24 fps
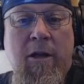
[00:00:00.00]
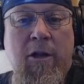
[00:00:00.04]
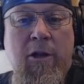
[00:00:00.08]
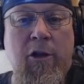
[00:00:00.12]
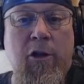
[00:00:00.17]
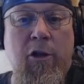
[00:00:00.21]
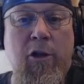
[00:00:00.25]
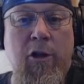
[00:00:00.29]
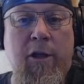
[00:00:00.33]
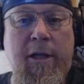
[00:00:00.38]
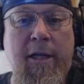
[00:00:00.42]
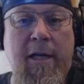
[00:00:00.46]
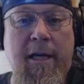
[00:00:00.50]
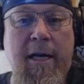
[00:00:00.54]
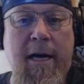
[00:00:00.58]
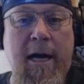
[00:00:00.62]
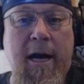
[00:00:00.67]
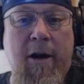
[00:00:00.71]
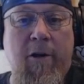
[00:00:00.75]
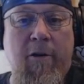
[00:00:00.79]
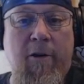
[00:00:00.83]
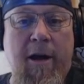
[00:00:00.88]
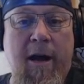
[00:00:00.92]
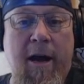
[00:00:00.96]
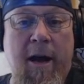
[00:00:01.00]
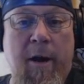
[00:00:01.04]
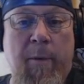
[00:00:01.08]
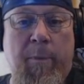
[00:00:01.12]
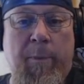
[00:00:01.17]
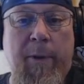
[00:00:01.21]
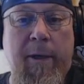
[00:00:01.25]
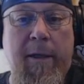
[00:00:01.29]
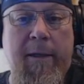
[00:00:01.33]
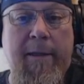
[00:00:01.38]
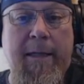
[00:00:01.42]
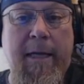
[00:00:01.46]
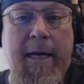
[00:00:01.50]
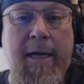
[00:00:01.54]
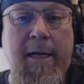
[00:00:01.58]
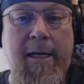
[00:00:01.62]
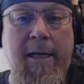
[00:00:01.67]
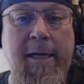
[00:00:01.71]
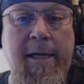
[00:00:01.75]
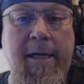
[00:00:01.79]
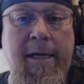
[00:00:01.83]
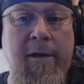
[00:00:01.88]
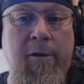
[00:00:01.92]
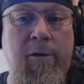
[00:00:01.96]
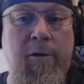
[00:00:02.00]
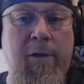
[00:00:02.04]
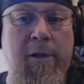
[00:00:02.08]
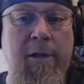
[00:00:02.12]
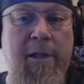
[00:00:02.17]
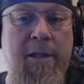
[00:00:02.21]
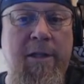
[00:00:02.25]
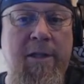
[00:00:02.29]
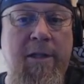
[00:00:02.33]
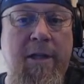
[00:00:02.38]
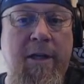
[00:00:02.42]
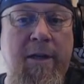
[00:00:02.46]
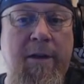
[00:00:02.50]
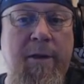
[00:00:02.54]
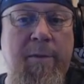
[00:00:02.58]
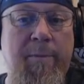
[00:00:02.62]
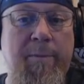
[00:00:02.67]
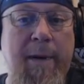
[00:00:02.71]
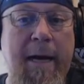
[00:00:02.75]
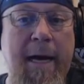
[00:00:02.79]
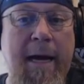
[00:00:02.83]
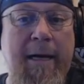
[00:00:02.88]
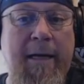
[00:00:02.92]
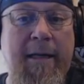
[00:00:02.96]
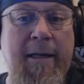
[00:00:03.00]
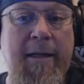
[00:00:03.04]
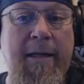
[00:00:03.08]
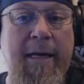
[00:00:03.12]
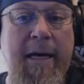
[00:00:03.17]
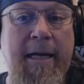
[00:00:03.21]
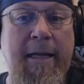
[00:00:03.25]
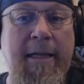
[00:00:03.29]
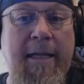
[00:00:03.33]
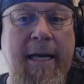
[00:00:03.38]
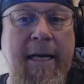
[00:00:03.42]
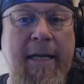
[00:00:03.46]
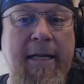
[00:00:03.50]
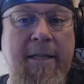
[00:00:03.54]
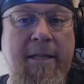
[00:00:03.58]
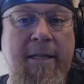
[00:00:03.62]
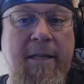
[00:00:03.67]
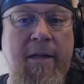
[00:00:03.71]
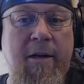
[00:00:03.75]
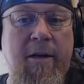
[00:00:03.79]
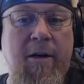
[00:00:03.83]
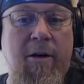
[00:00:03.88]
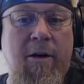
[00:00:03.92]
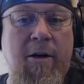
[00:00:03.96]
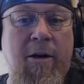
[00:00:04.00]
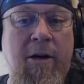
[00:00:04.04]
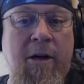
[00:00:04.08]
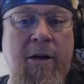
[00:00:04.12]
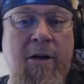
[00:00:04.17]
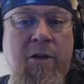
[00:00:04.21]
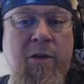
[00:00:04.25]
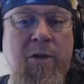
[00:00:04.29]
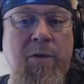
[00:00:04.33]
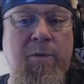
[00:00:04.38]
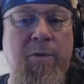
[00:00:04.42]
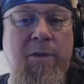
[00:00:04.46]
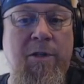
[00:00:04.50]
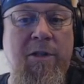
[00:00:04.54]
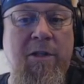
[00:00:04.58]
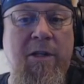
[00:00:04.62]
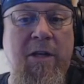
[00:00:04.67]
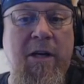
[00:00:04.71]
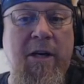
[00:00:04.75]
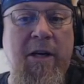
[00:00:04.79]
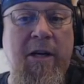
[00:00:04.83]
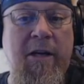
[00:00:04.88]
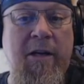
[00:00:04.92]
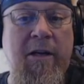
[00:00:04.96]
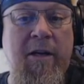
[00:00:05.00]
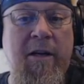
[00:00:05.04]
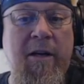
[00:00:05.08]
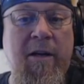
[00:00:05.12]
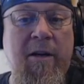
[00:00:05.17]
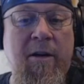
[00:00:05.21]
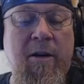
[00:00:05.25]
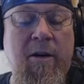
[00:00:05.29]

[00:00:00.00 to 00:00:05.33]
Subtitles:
Look at how epic that eagle is on the back of that. That is an awesome design.